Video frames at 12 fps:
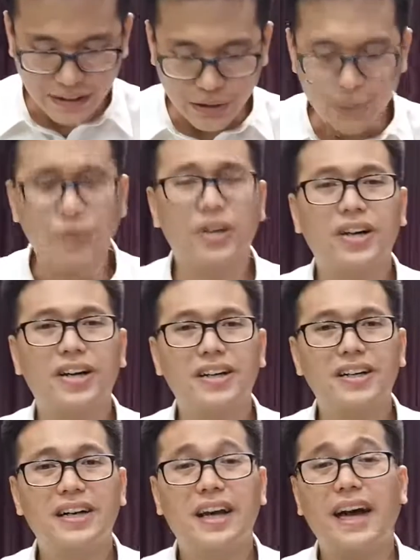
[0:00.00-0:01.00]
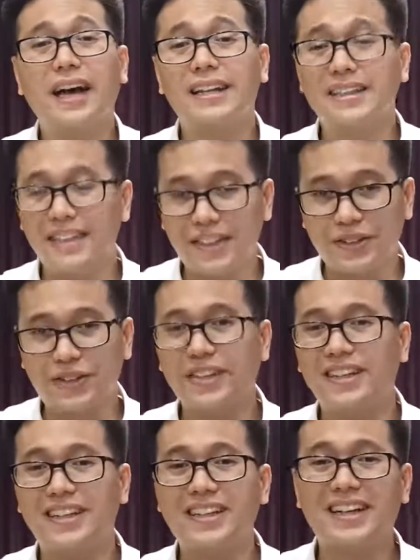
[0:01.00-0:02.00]
you are the
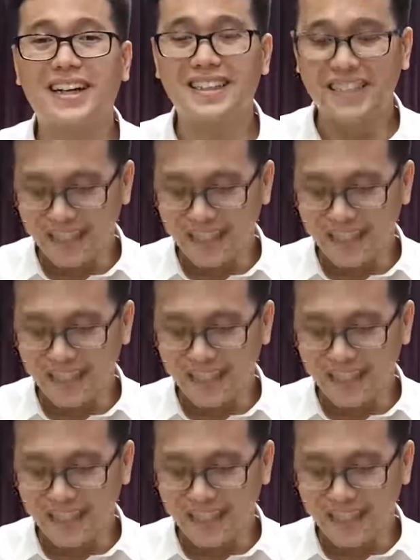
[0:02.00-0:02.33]
eternal God.